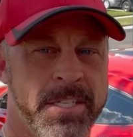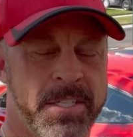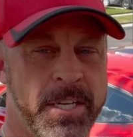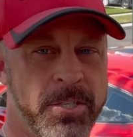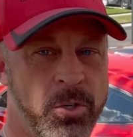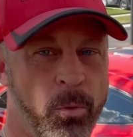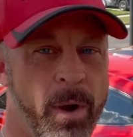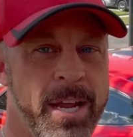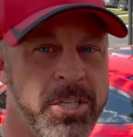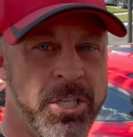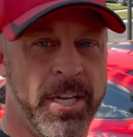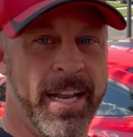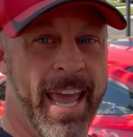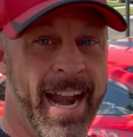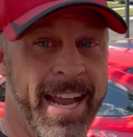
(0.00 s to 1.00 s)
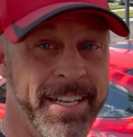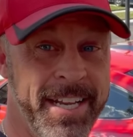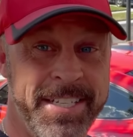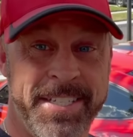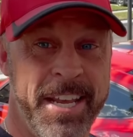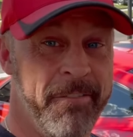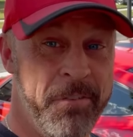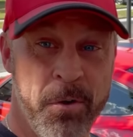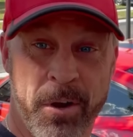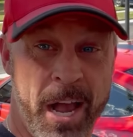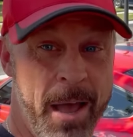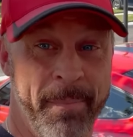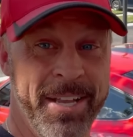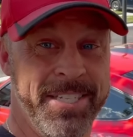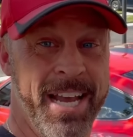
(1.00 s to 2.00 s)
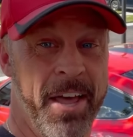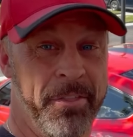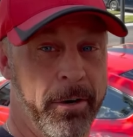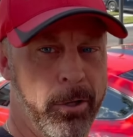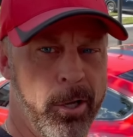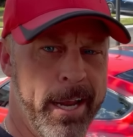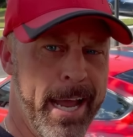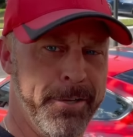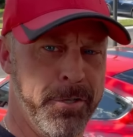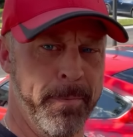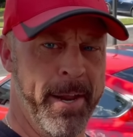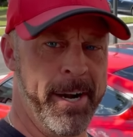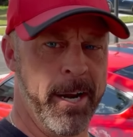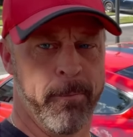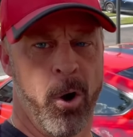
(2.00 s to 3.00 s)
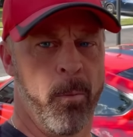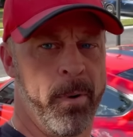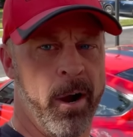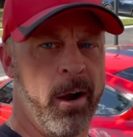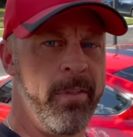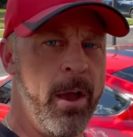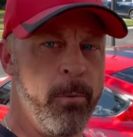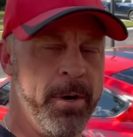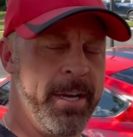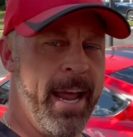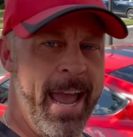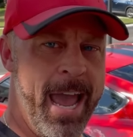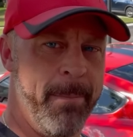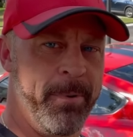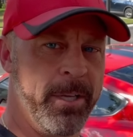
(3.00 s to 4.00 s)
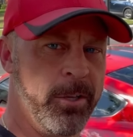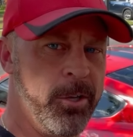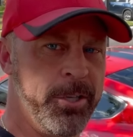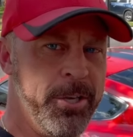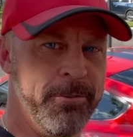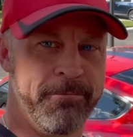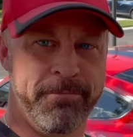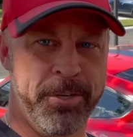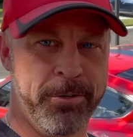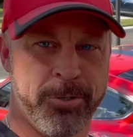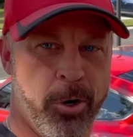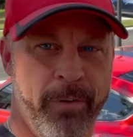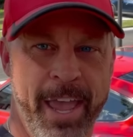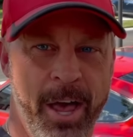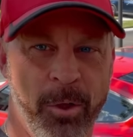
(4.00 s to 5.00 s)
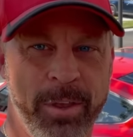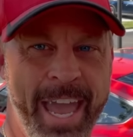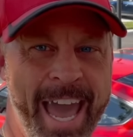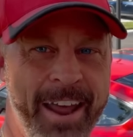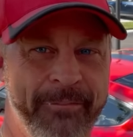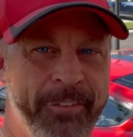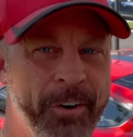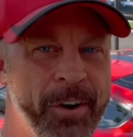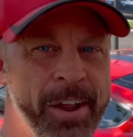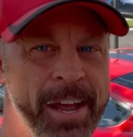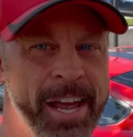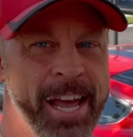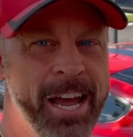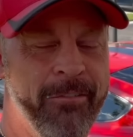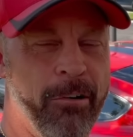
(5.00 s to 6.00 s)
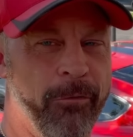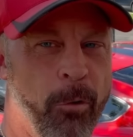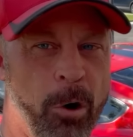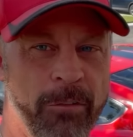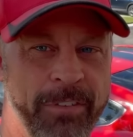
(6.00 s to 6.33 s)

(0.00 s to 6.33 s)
situation. And I did see a few comments out there, look, had you been in a Mopar, that wouldn't have happened. Look, you drove a Hellcat for 4 or